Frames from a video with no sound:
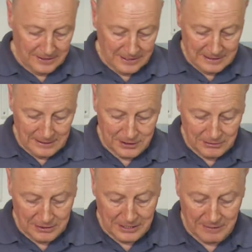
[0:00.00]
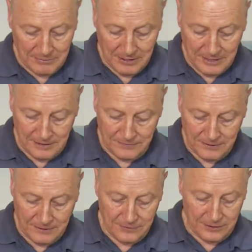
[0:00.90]
That little Sony camera is
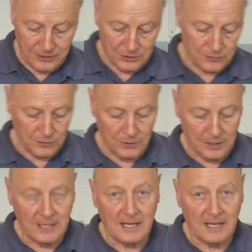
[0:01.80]
very, very useful.